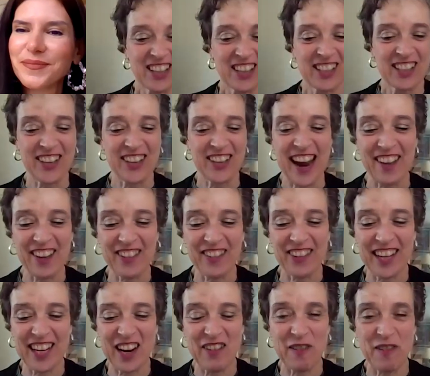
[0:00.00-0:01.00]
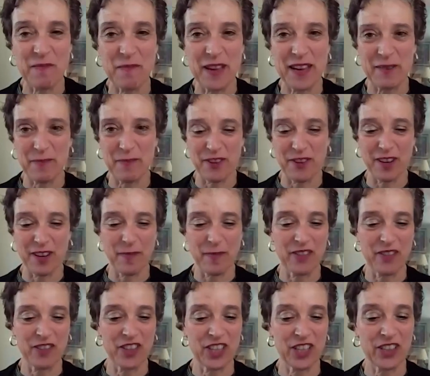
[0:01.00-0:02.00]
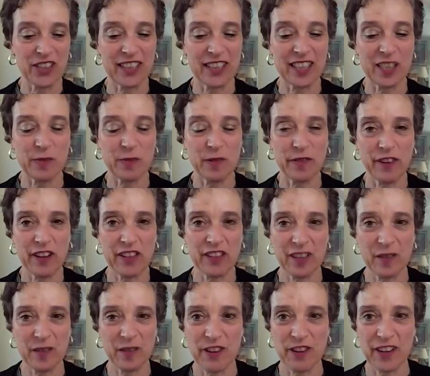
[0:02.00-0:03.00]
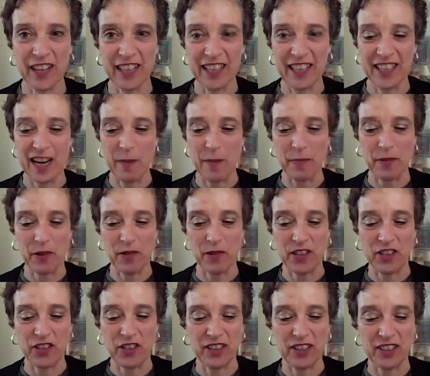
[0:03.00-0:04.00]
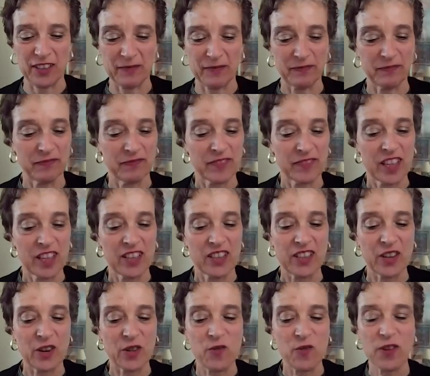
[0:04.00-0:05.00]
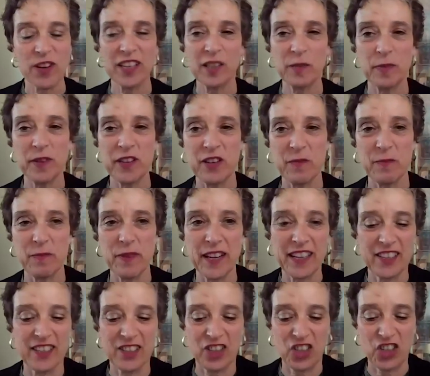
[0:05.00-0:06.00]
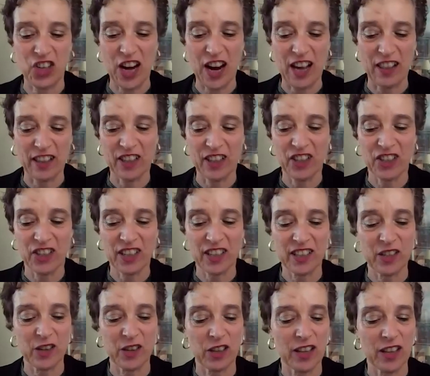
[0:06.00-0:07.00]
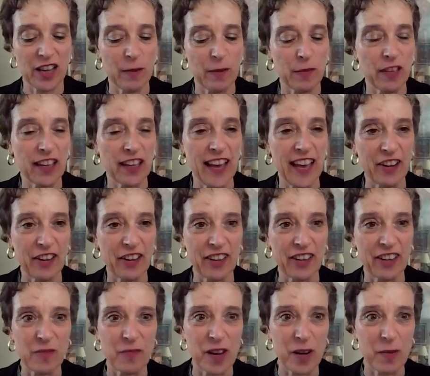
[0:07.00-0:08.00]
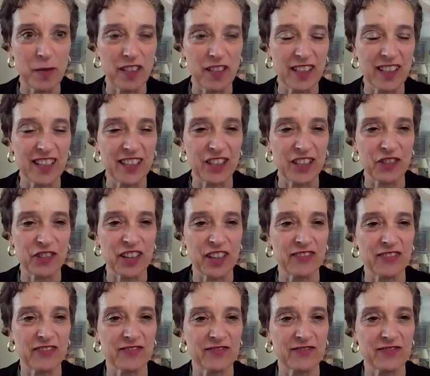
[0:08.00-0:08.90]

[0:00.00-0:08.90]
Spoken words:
So now that we know a bit more about you, let's move on to the more in-depth questions. So what has been your biggest challenge as you climbed the ladder in the payments industry?